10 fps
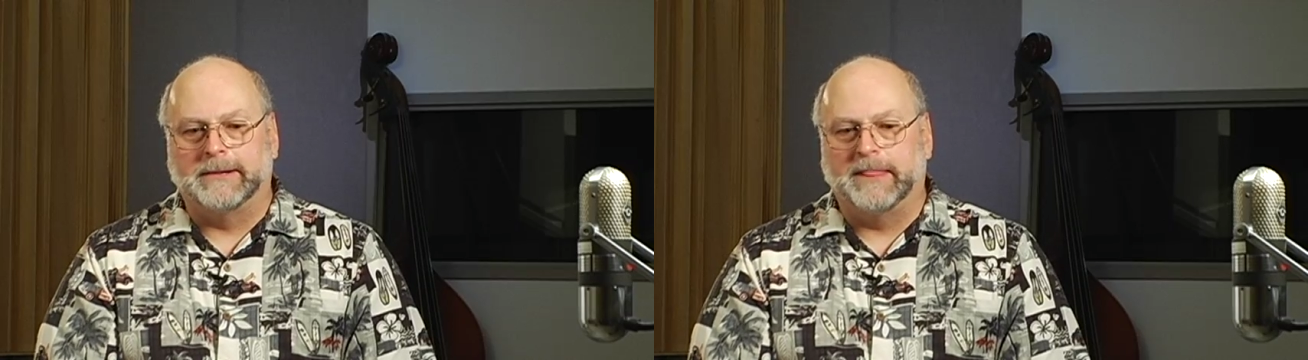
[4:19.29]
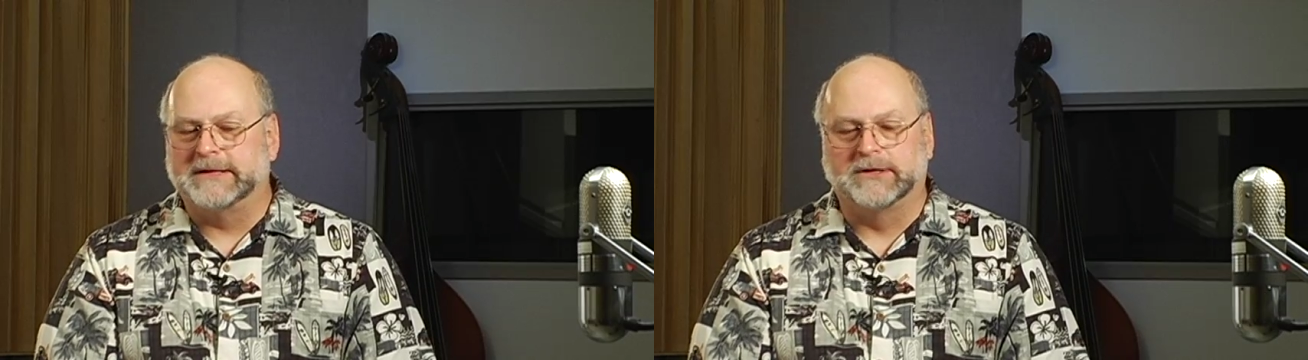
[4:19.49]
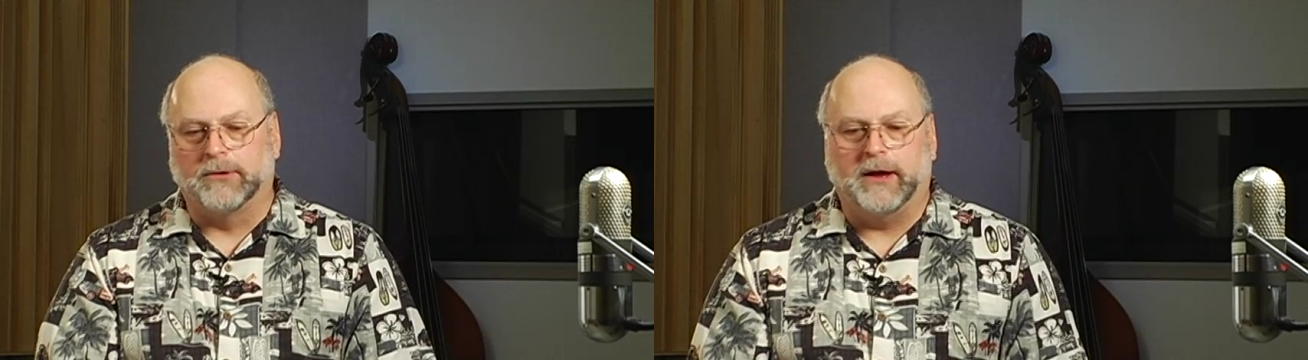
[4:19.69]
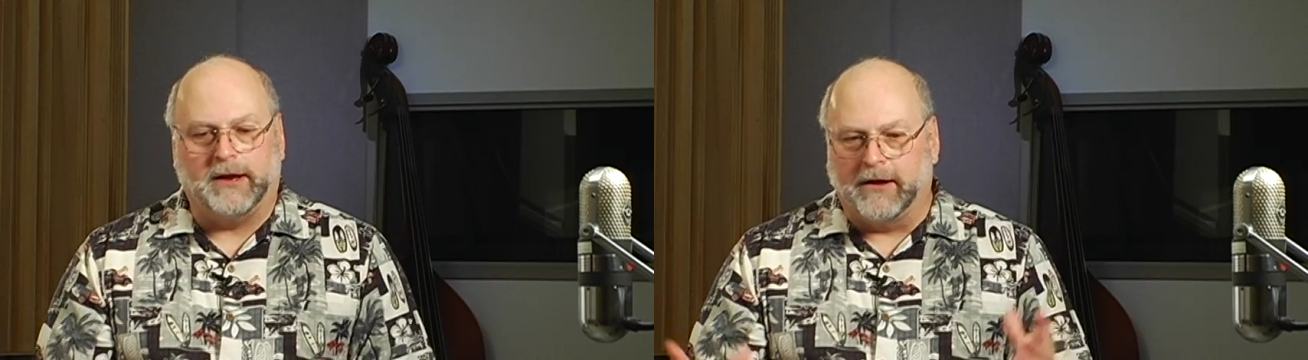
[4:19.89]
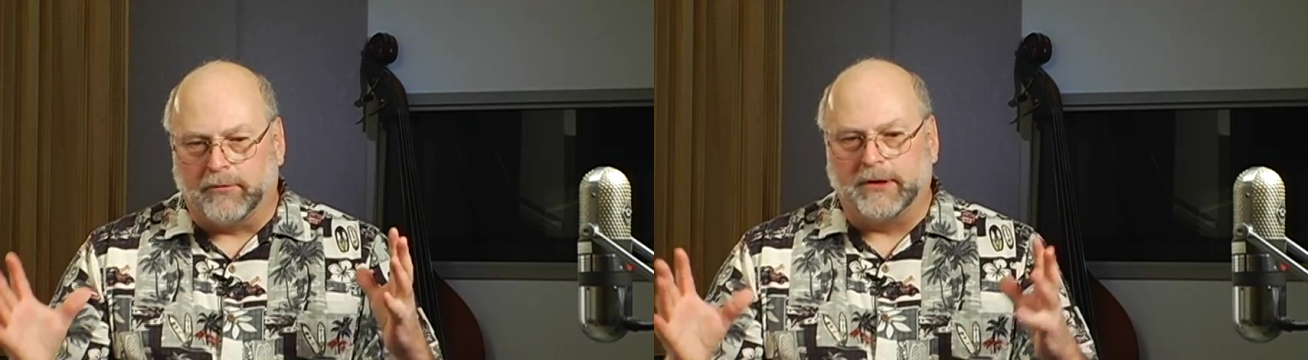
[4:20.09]
It's great
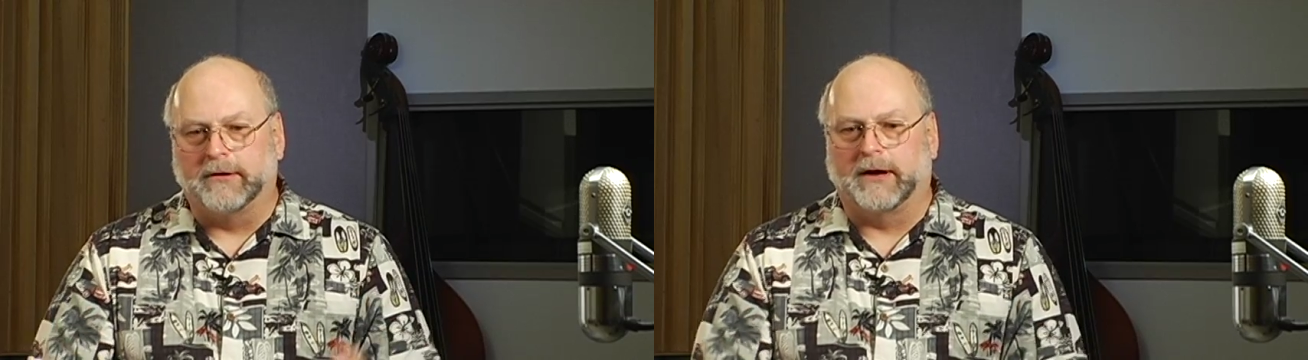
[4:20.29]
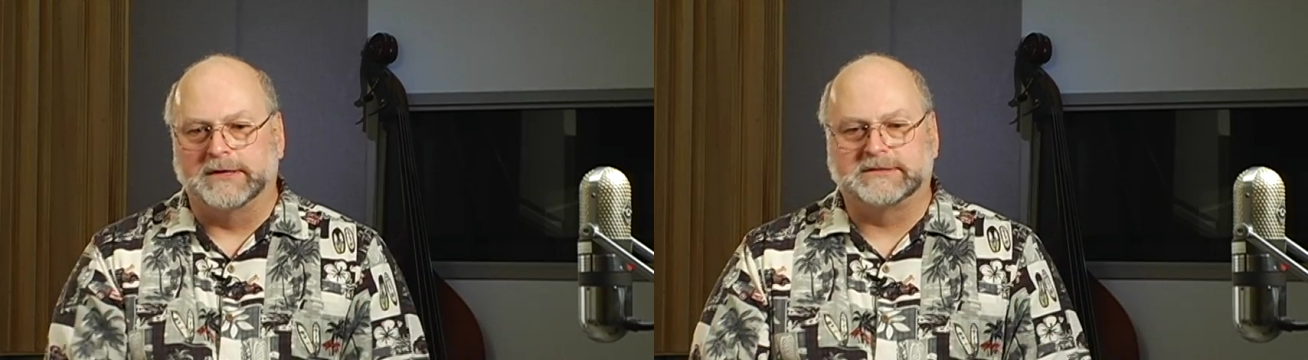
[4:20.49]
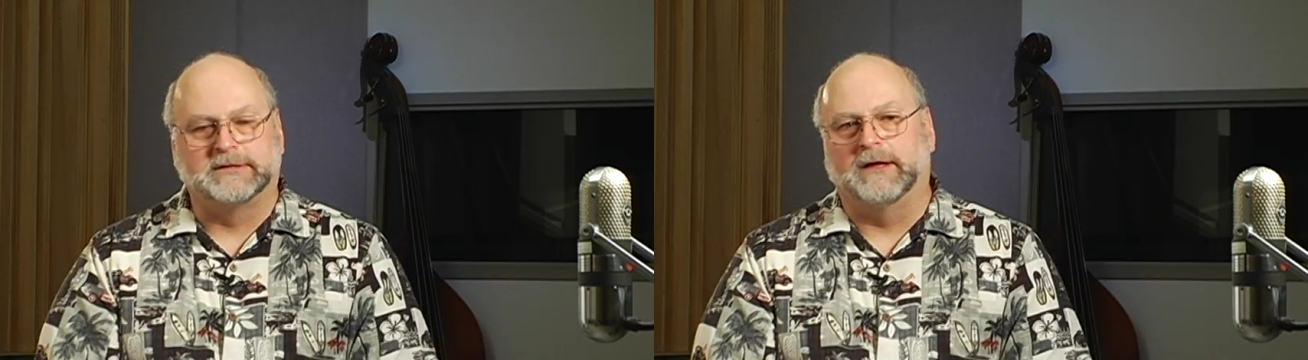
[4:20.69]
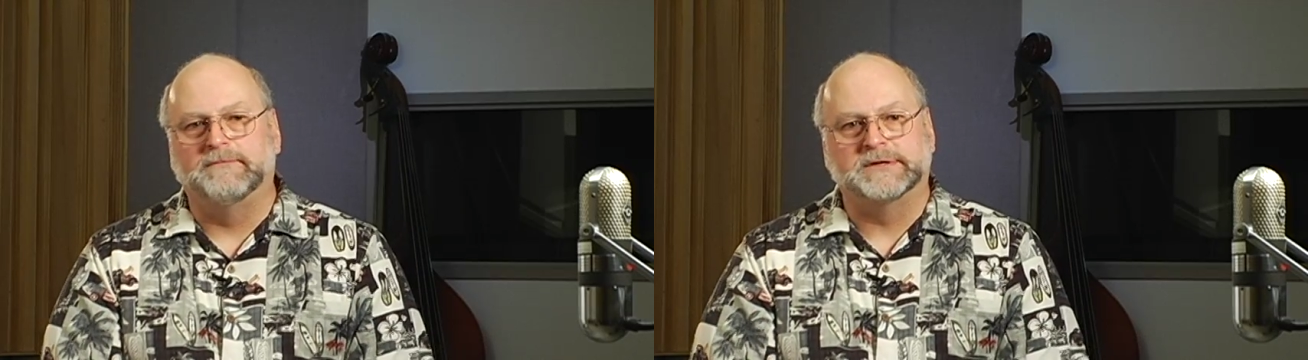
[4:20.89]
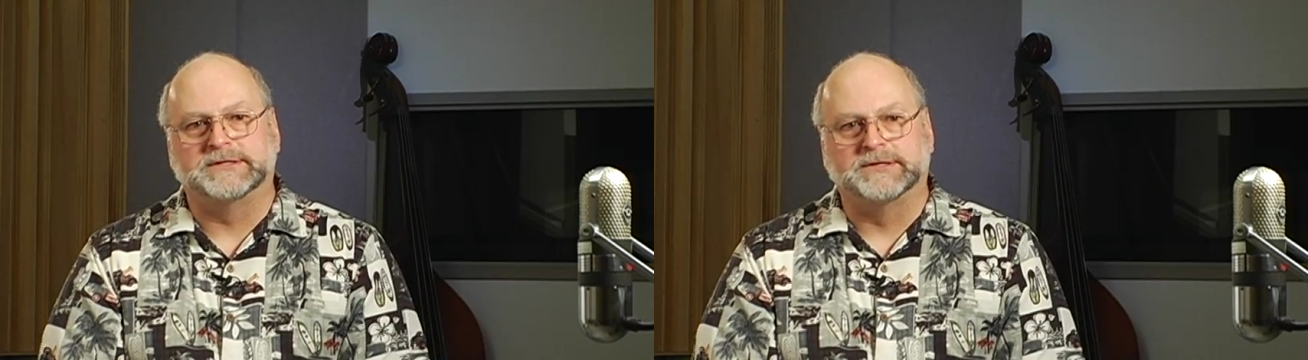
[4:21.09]
every year. I just love
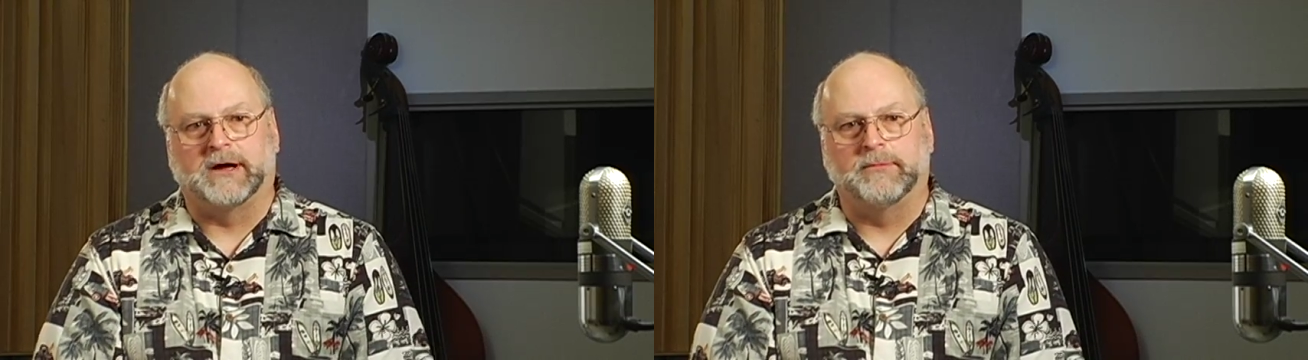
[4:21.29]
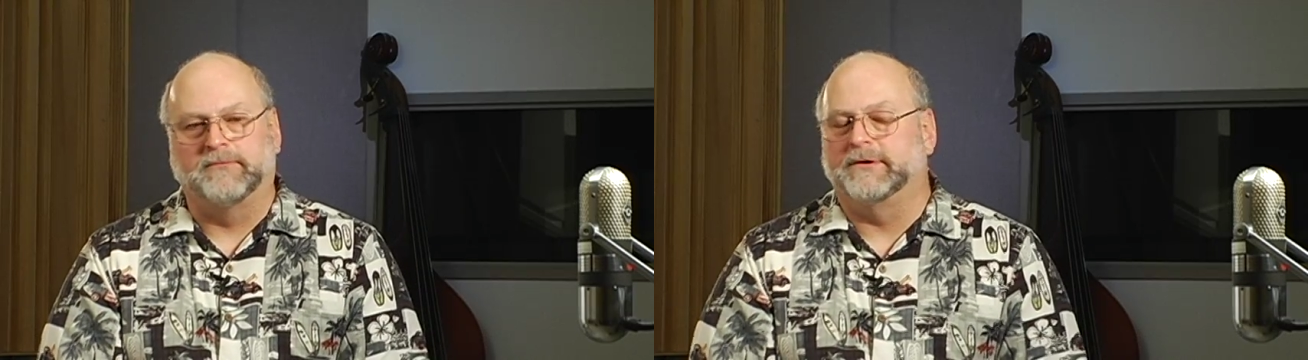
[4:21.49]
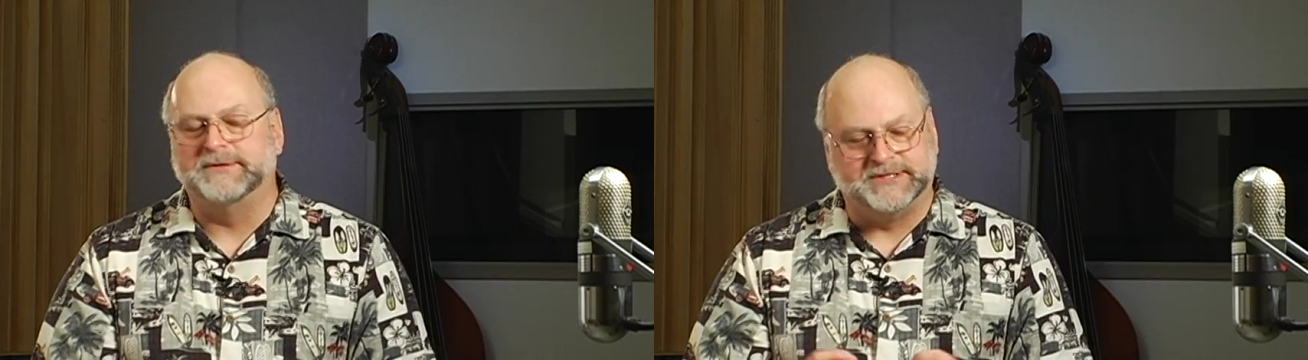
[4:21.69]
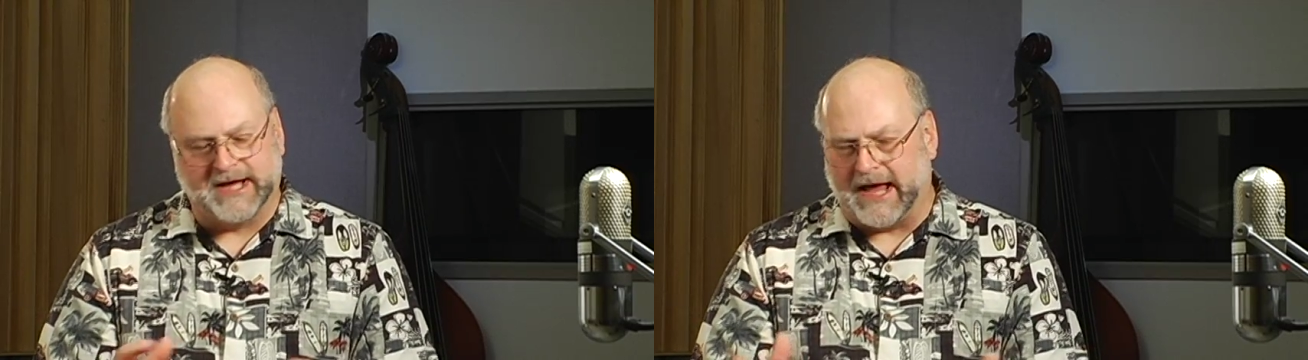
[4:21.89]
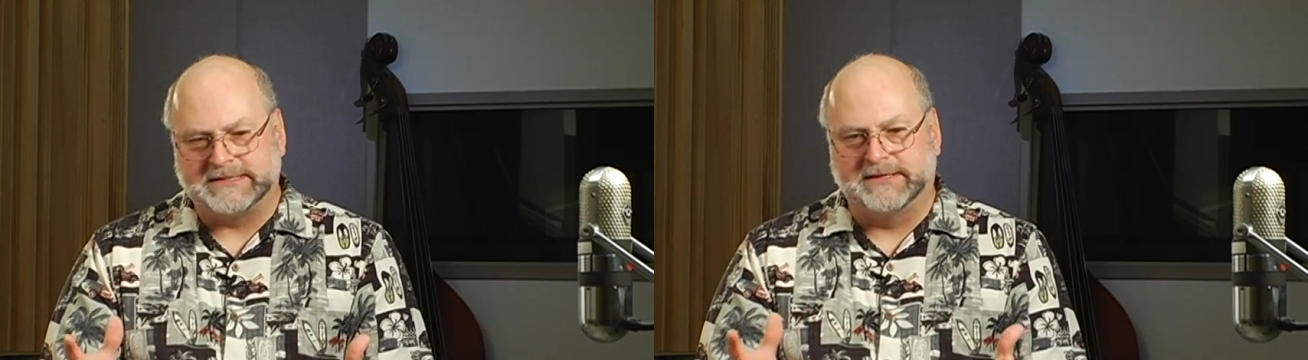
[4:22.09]
this job. I'm very
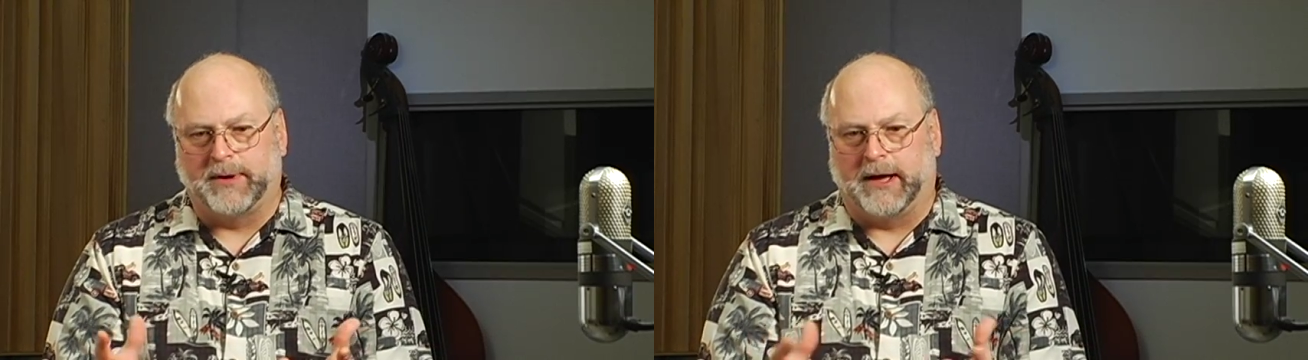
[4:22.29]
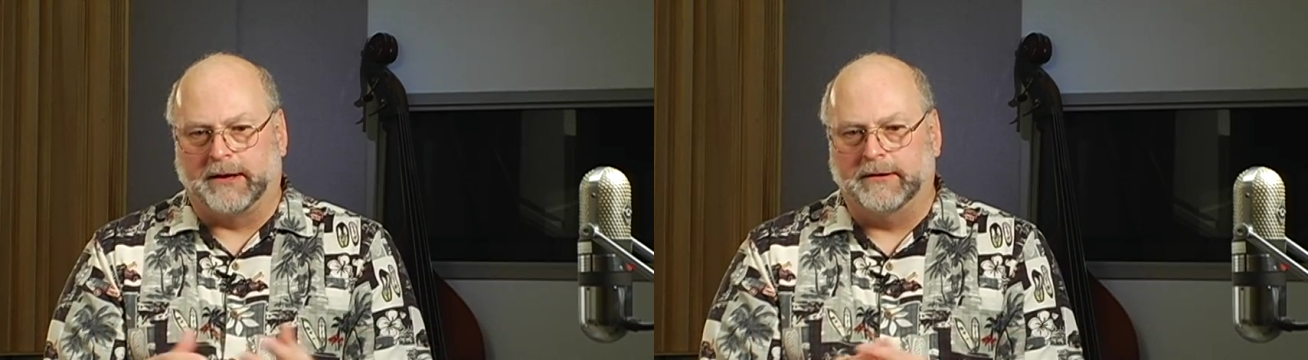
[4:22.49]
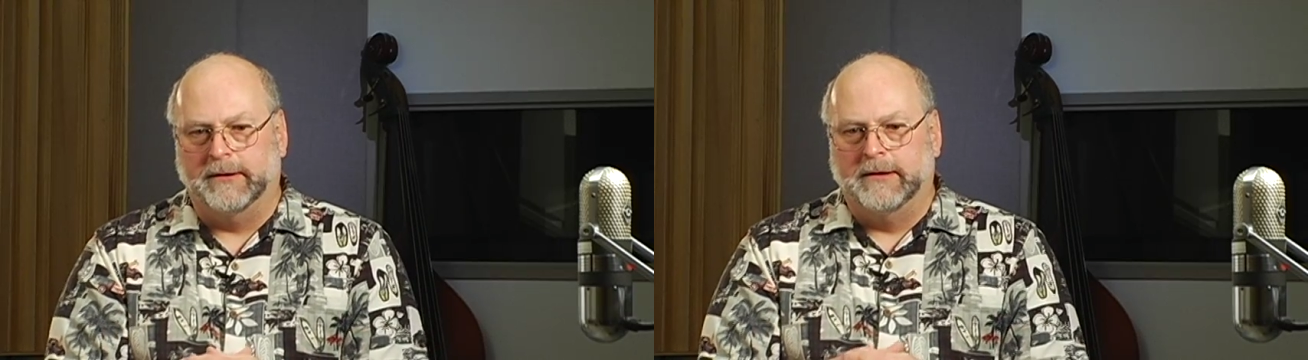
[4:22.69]
jazzed about it.